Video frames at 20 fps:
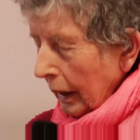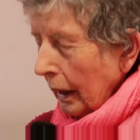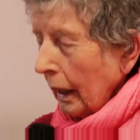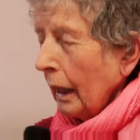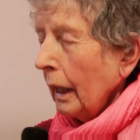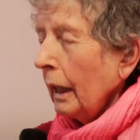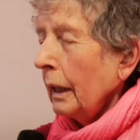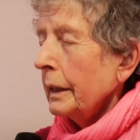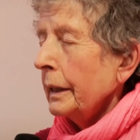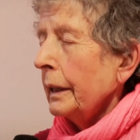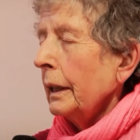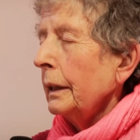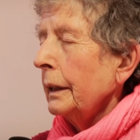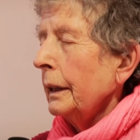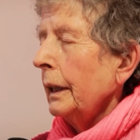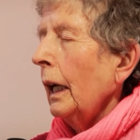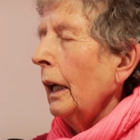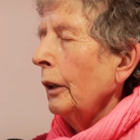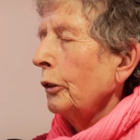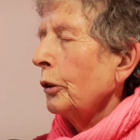he says
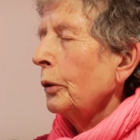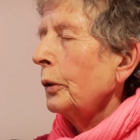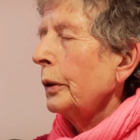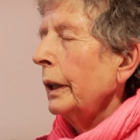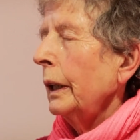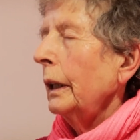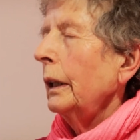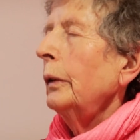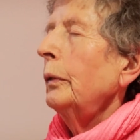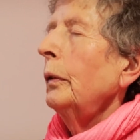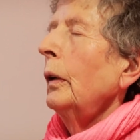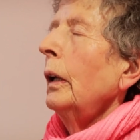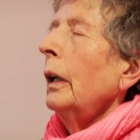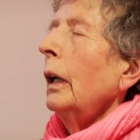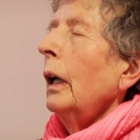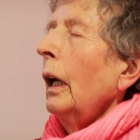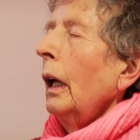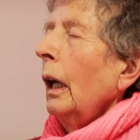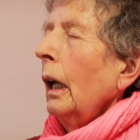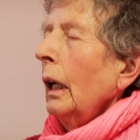the actual thing of
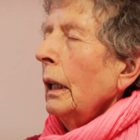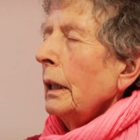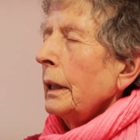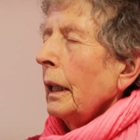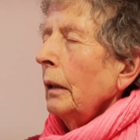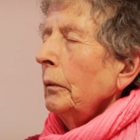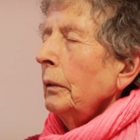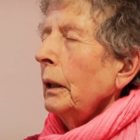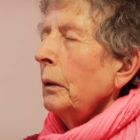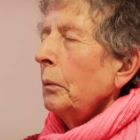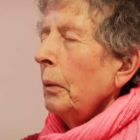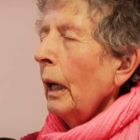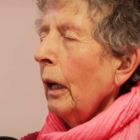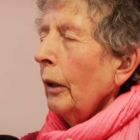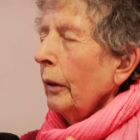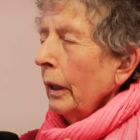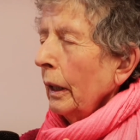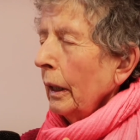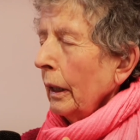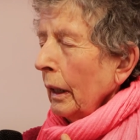something
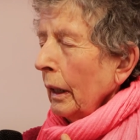about